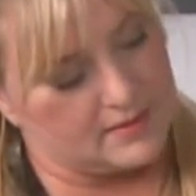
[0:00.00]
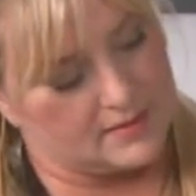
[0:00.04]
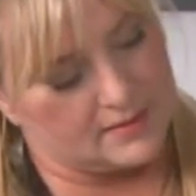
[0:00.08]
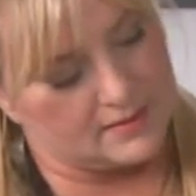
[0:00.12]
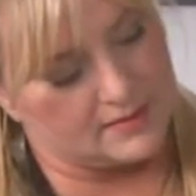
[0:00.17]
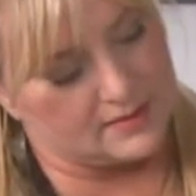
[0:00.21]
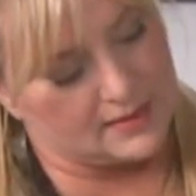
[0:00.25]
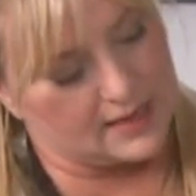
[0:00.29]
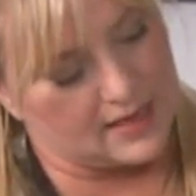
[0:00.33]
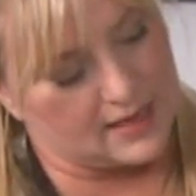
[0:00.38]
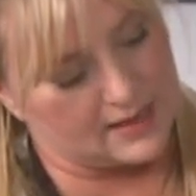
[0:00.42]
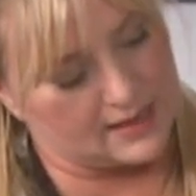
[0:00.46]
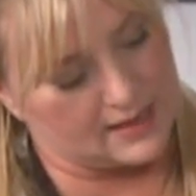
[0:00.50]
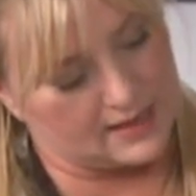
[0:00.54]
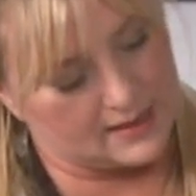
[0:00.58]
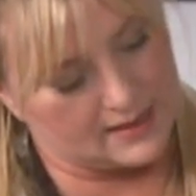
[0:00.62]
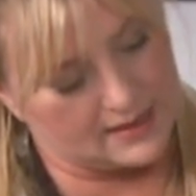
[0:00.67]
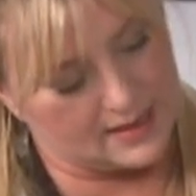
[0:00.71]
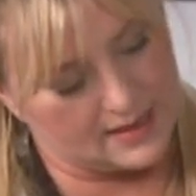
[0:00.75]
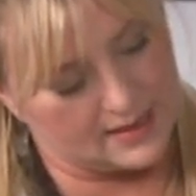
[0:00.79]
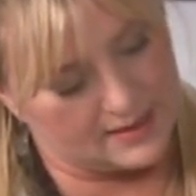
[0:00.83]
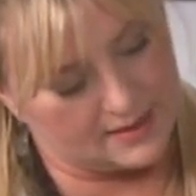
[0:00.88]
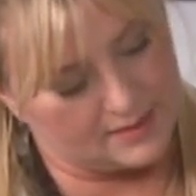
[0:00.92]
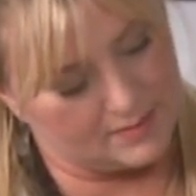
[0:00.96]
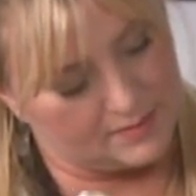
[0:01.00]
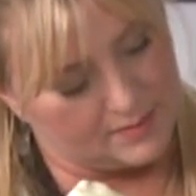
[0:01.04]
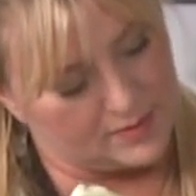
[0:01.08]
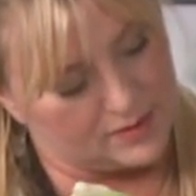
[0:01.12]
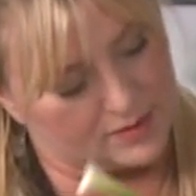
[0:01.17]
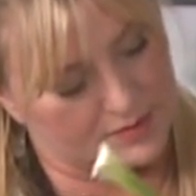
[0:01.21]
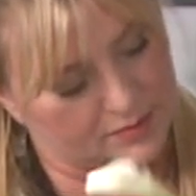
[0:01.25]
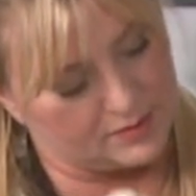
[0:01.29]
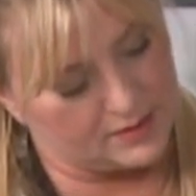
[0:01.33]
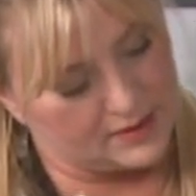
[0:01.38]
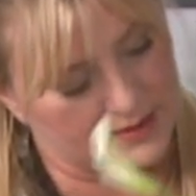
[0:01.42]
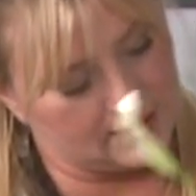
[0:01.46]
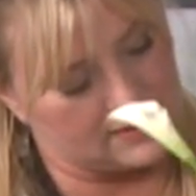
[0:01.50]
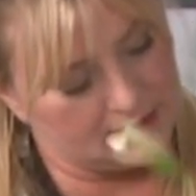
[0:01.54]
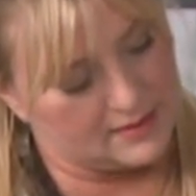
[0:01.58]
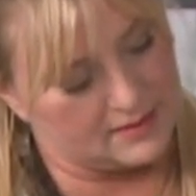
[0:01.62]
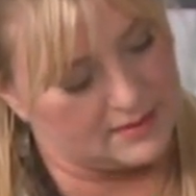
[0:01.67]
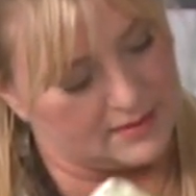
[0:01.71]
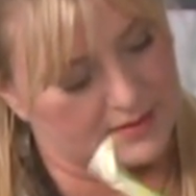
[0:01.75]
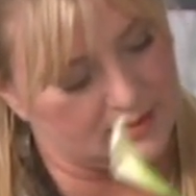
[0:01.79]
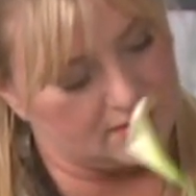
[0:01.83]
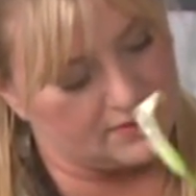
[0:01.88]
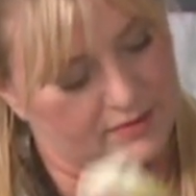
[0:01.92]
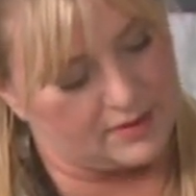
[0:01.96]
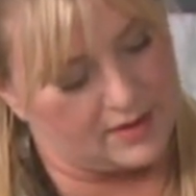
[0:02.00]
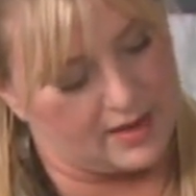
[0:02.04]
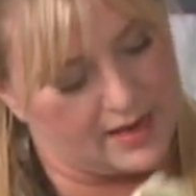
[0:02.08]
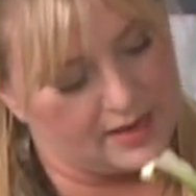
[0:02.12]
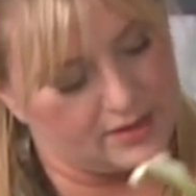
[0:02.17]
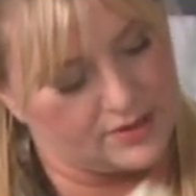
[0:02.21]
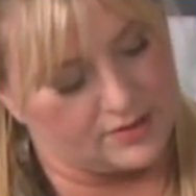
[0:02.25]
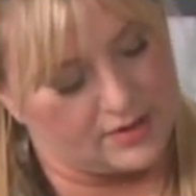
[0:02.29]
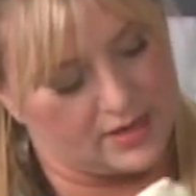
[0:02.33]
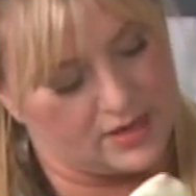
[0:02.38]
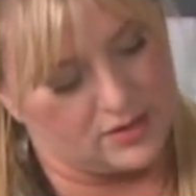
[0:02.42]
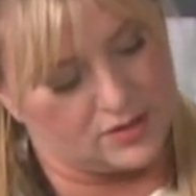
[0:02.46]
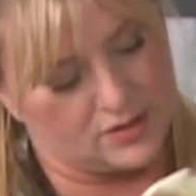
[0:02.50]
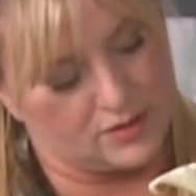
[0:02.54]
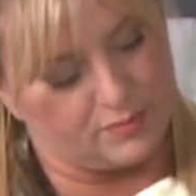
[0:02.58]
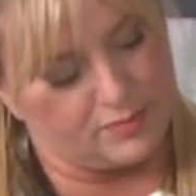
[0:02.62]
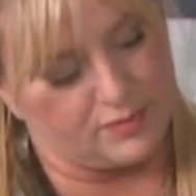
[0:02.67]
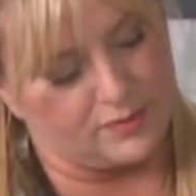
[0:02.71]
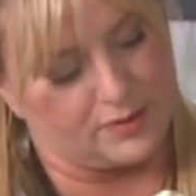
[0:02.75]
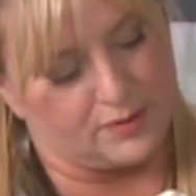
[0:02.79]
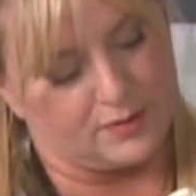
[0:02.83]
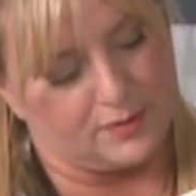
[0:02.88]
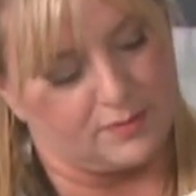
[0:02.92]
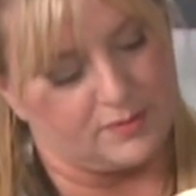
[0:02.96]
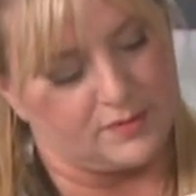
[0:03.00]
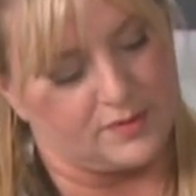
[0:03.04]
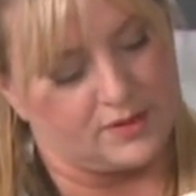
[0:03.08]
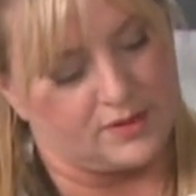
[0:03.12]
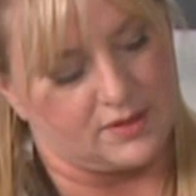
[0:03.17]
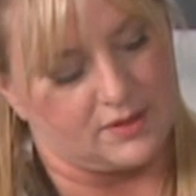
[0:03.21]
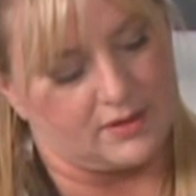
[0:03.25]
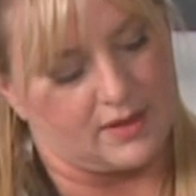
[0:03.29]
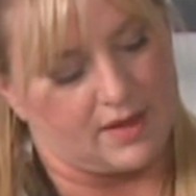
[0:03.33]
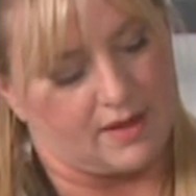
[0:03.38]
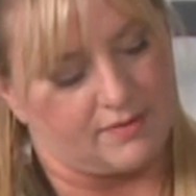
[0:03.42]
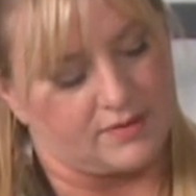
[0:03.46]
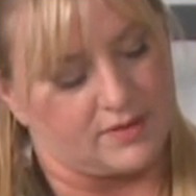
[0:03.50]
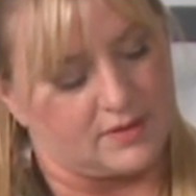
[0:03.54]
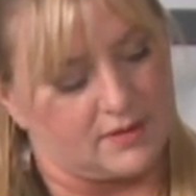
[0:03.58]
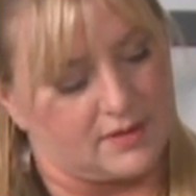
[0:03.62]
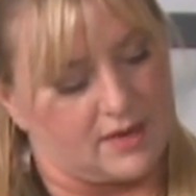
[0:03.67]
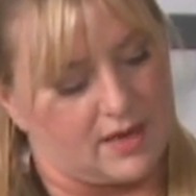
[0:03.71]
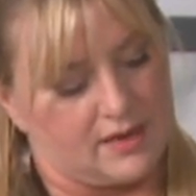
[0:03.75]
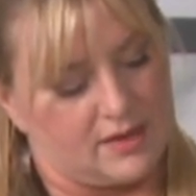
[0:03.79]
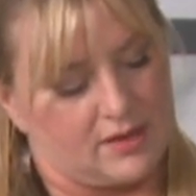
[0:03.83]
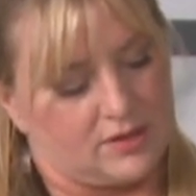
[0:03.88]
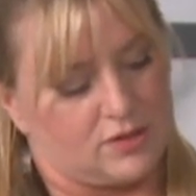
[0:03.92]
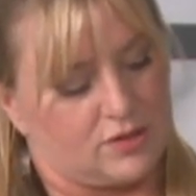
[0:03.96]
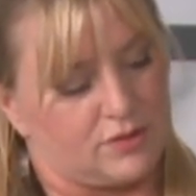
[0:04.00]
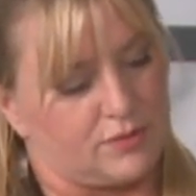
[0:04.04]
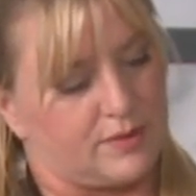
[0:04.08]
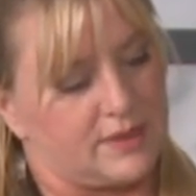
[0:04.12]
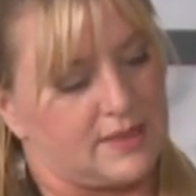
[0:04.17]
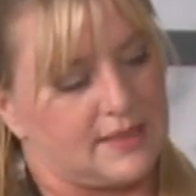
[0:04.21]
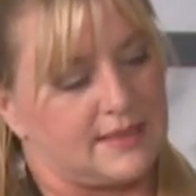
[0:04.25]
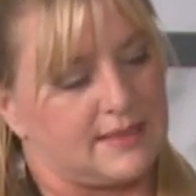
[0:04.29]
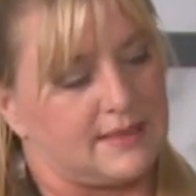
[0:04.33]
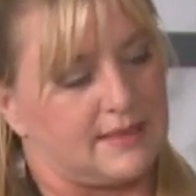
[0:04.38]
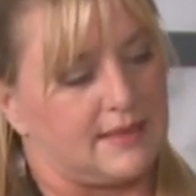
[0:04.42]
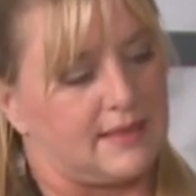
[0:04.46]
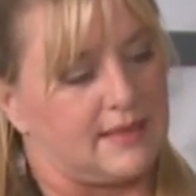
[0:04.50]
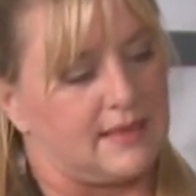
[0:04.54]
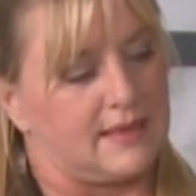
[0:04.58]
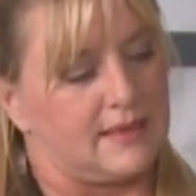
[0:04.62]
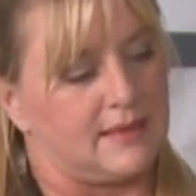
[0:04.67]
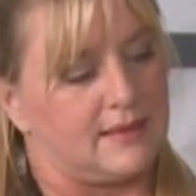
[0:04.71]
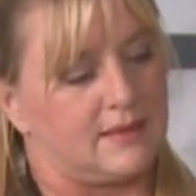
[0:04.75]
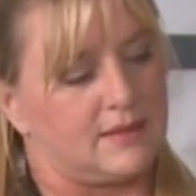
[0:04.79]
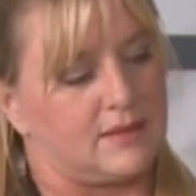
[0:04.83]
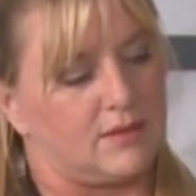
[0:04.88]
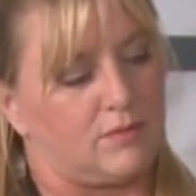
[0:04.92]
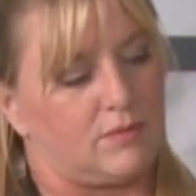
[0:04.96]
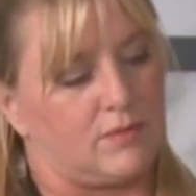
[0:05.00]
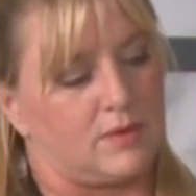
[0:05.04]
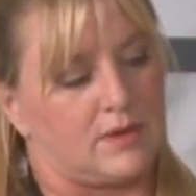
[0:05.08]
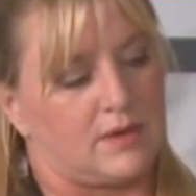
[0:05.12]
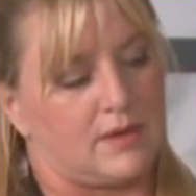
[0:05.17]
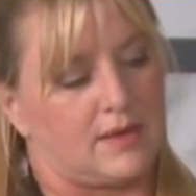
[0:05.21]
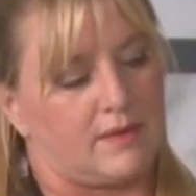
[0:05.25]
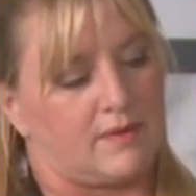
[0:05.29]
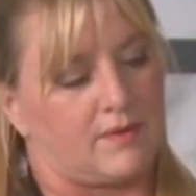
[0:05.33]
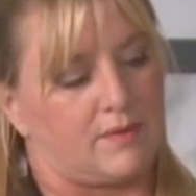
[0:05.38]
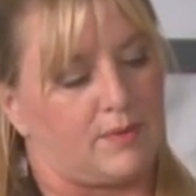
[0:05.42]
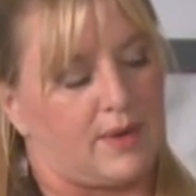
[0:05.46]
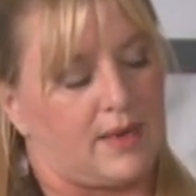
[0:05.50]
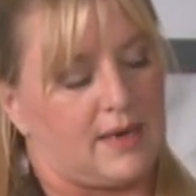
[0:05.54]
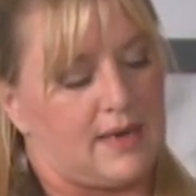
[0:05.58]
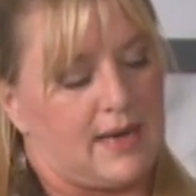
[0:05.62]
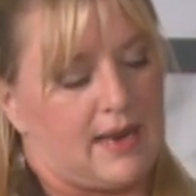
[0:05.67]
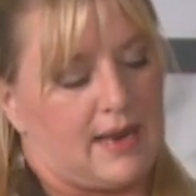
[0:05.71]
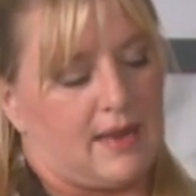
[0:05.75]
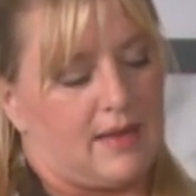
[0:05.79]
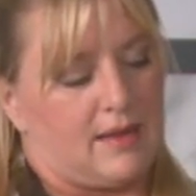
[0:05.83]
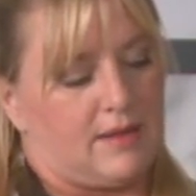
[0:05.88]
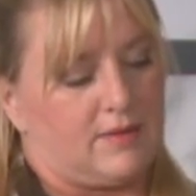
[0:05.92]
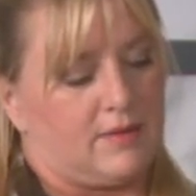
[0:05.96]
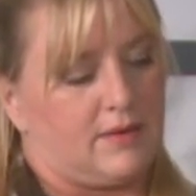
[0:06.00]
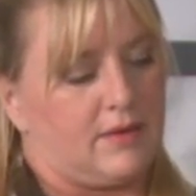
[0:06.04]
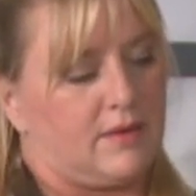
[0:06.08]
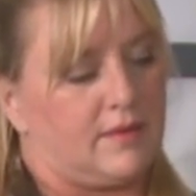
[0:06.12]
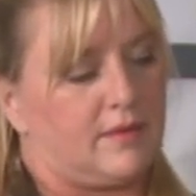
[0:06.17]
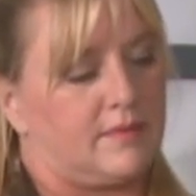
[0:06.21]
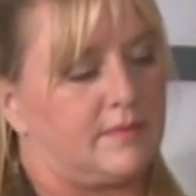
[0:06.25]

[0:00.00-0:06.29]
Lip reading: tucking that in between the hydrangea blooms, and you'll have to kind of twist it in to work its way down.